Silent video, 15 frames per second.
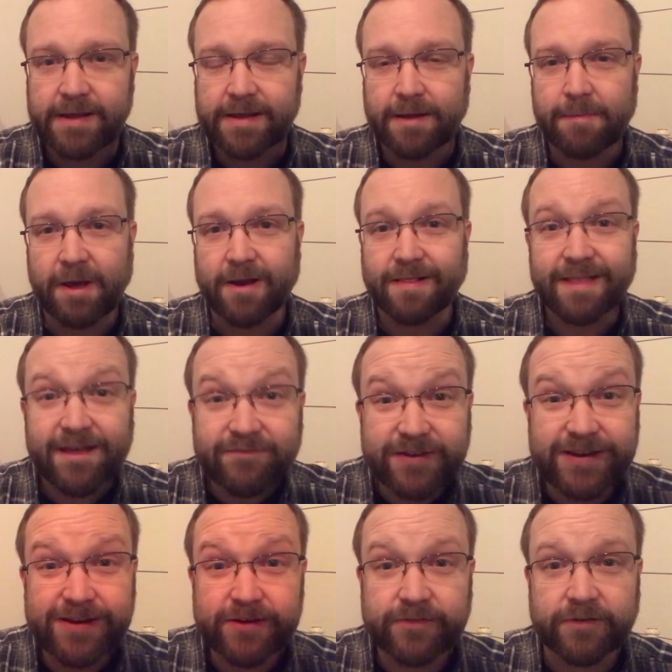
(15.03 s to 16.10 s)
About
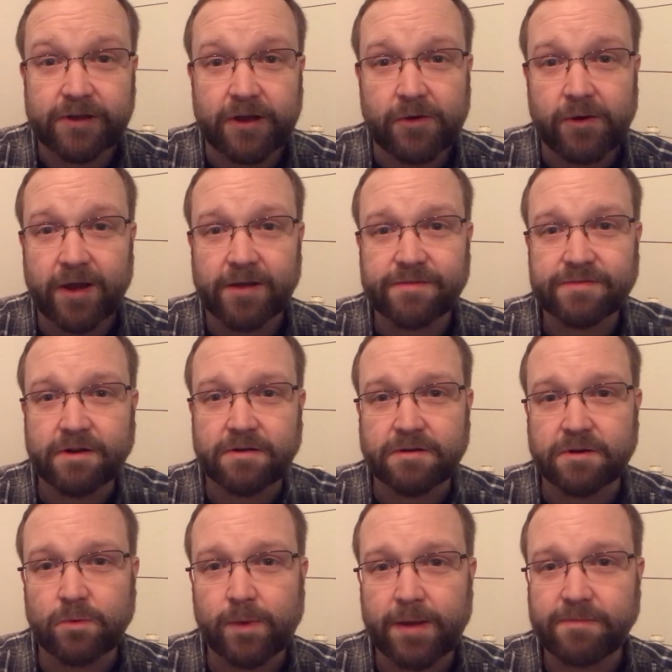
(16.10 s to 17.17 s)
11 years ago, I
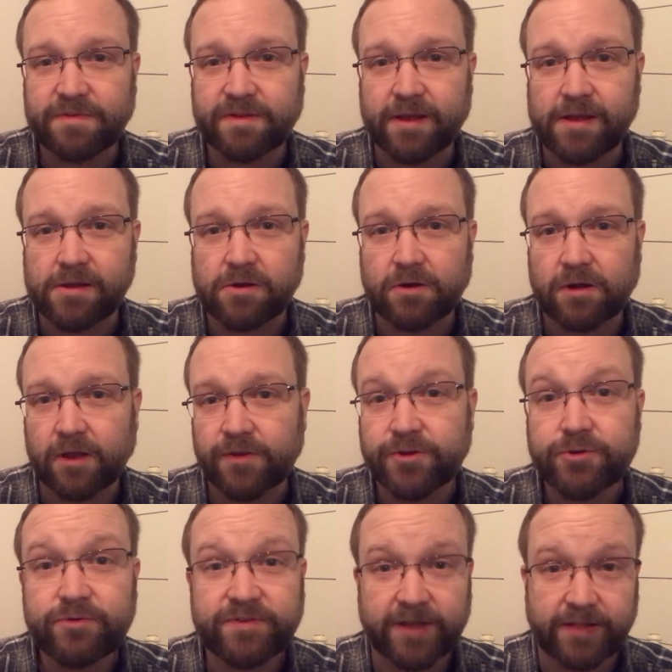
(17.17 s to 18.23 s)
started a website called
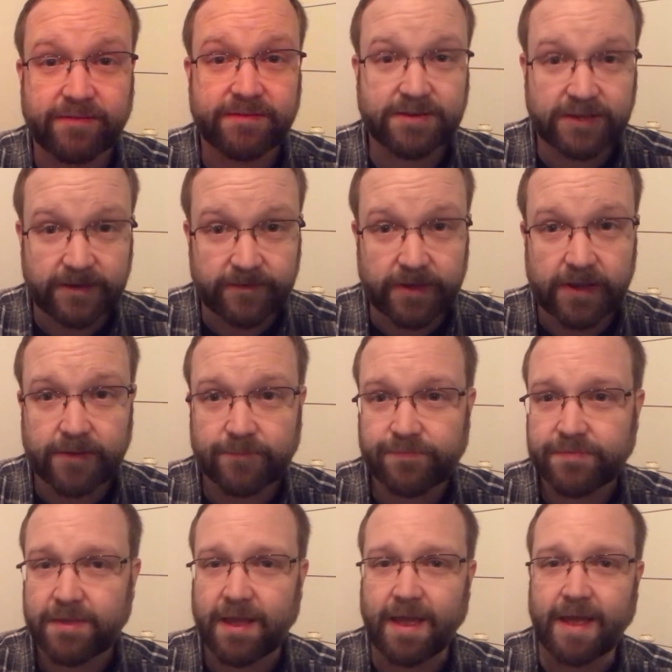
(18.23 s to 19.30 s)
2 Cents TV.
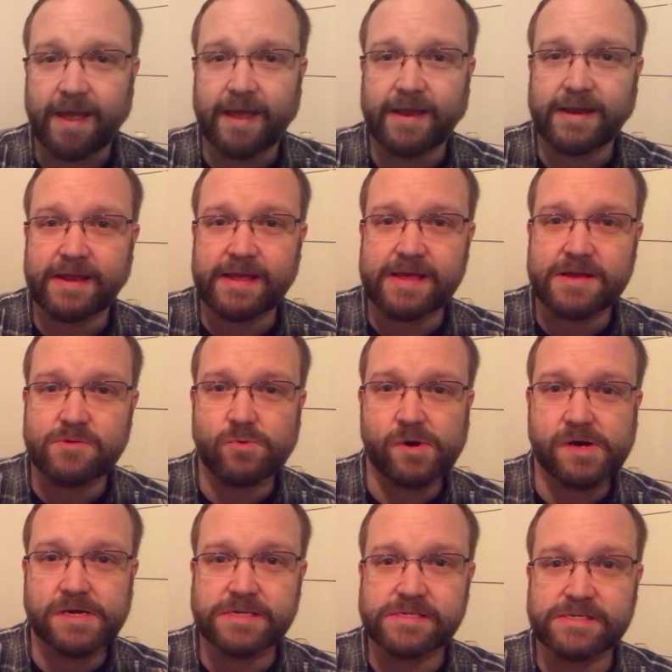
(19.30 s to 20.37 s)
And it
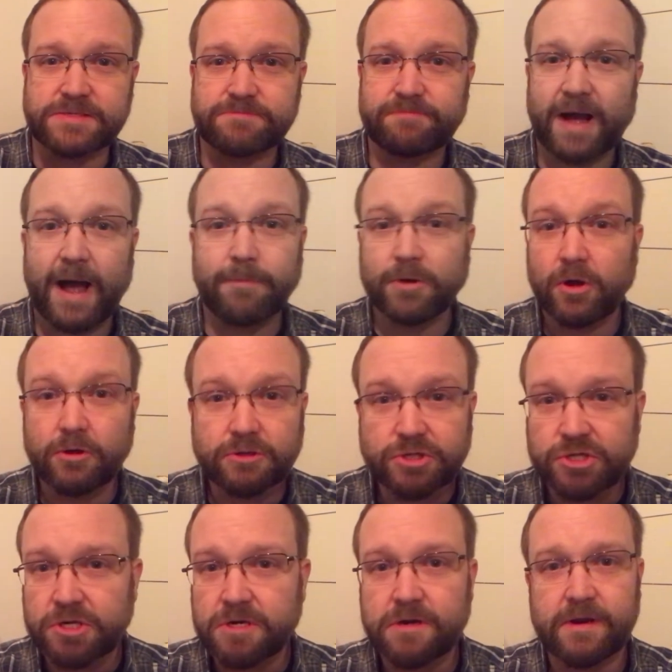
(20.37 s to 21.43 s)
was pop
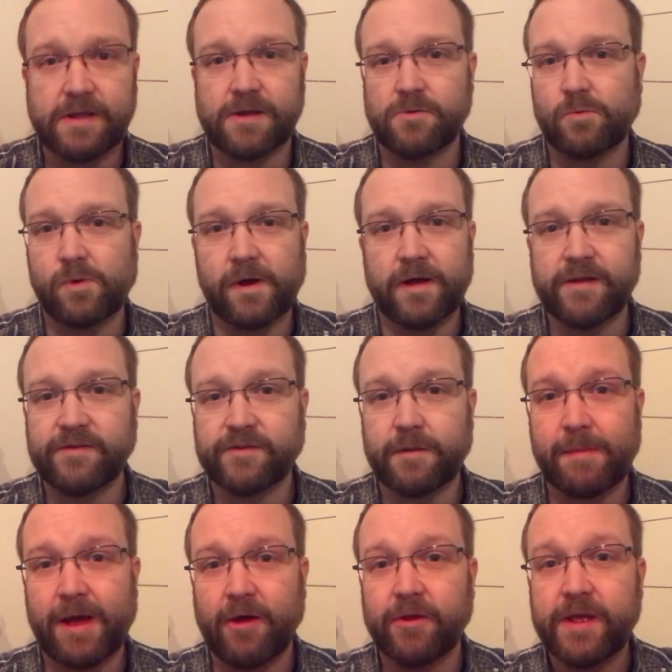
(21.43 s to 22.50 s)
culture, it was
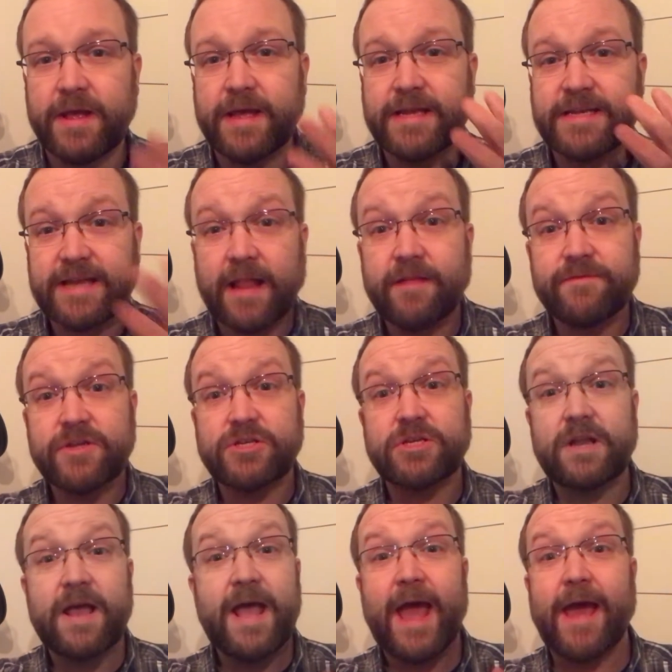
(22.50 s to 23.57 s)
about
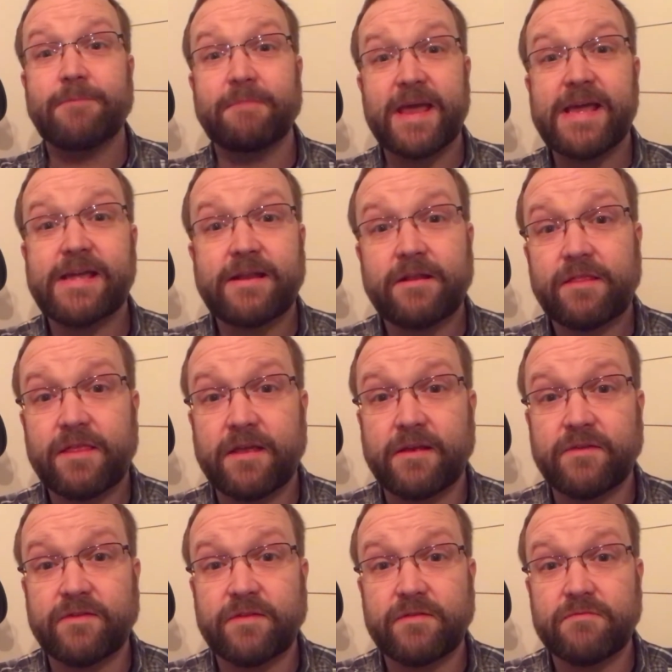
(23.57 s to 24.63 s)
television and making
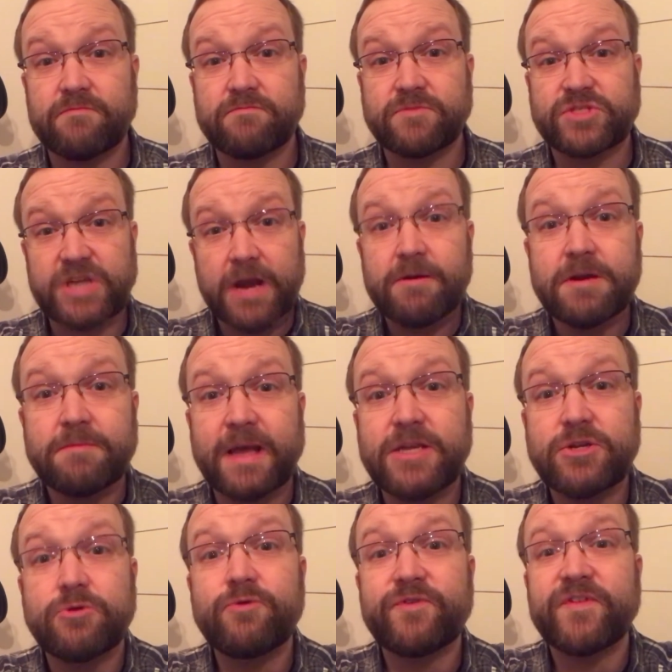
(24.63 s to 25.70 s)
things, sharing my
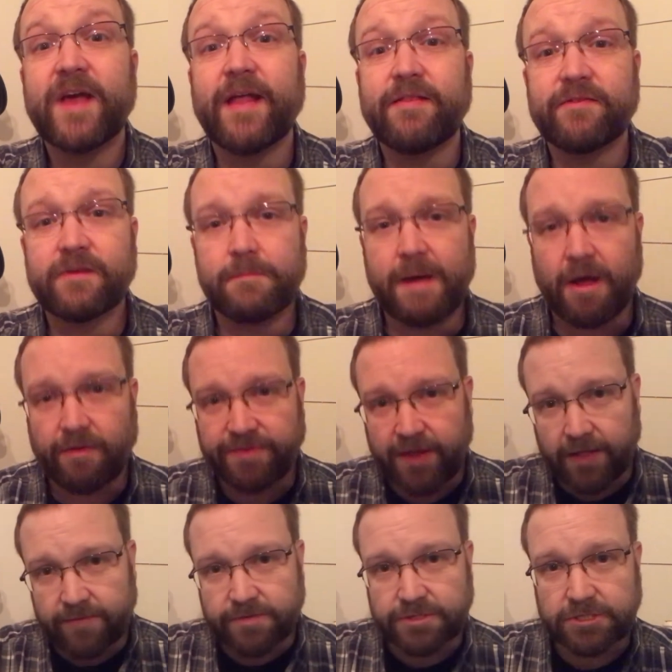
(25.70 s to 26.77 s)
2 cents about
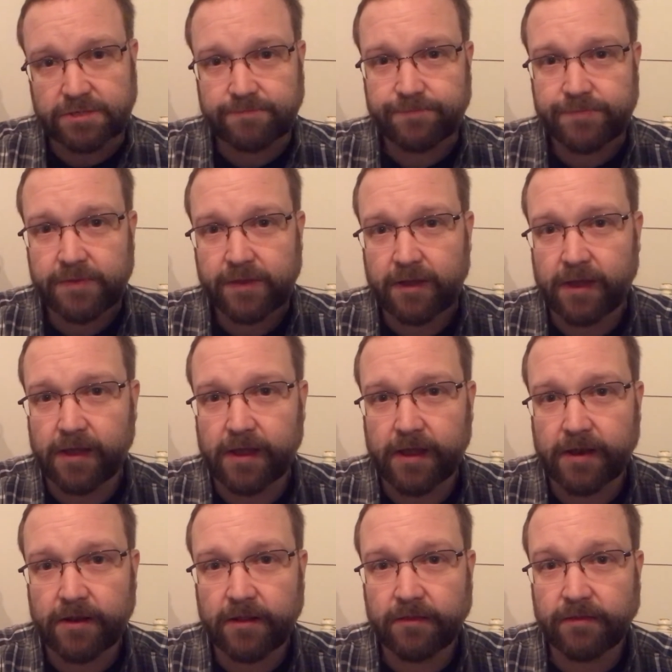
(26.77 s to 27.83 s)
television.
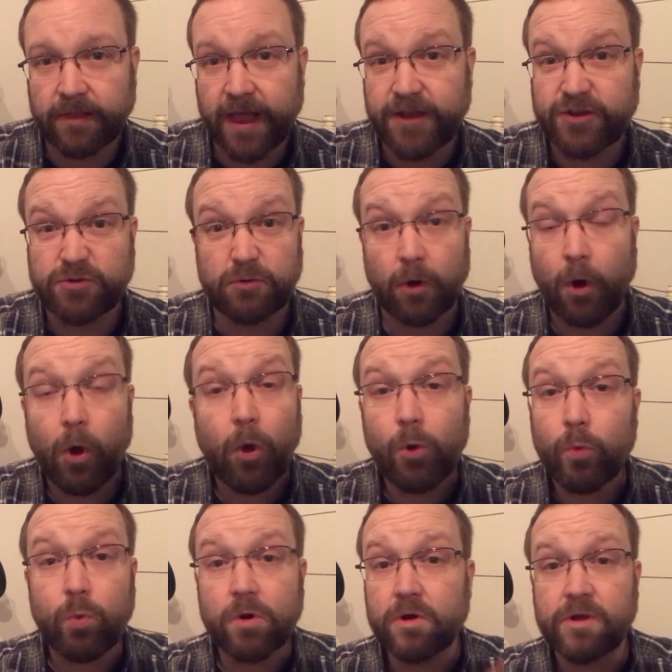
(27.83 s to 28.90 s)
It led to a
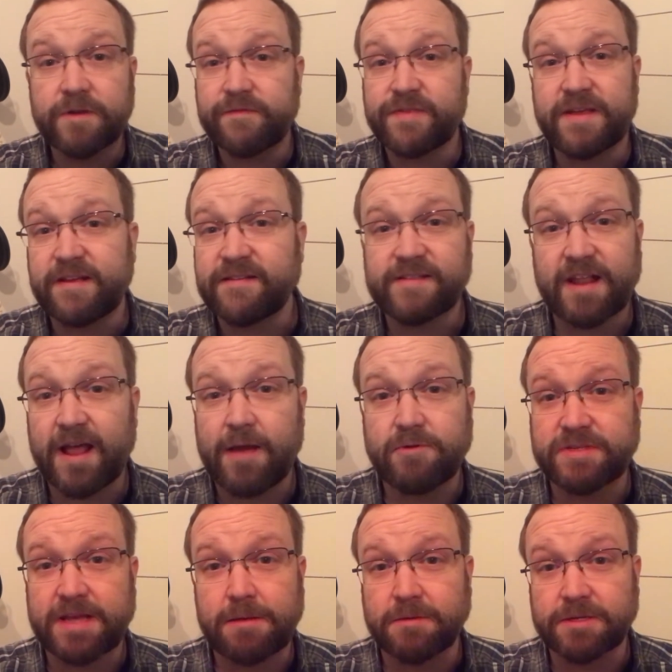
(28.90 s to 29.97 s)
whole world of things that I
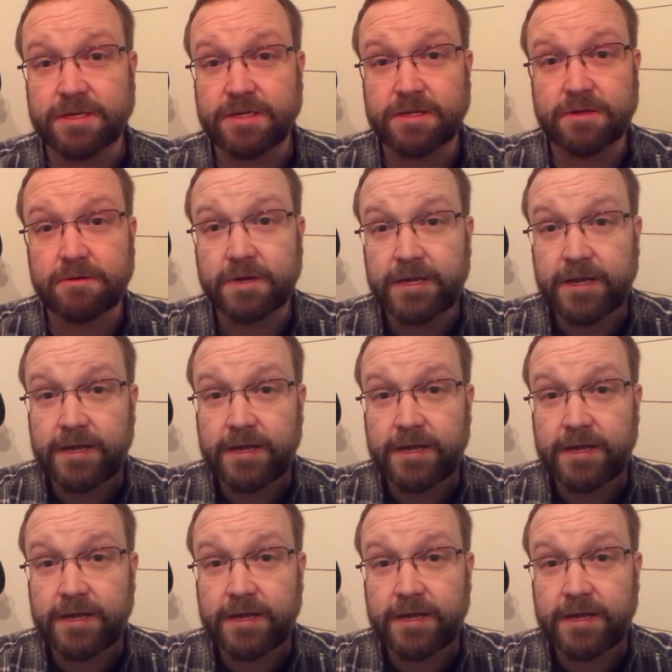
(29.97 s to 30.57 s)
was able to do.